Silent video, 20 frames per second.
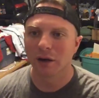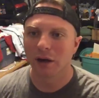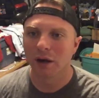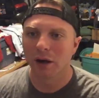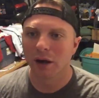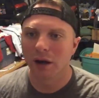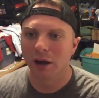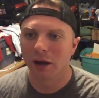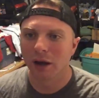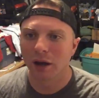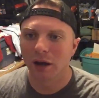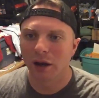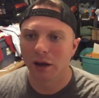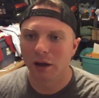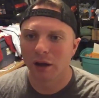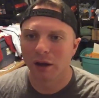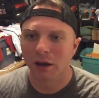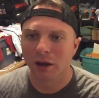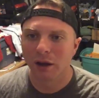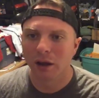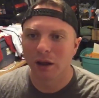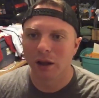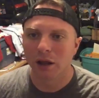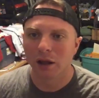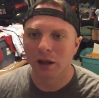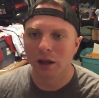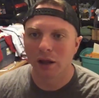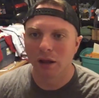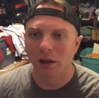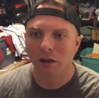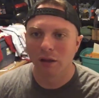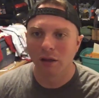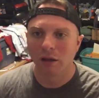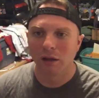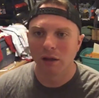Nobody speaks.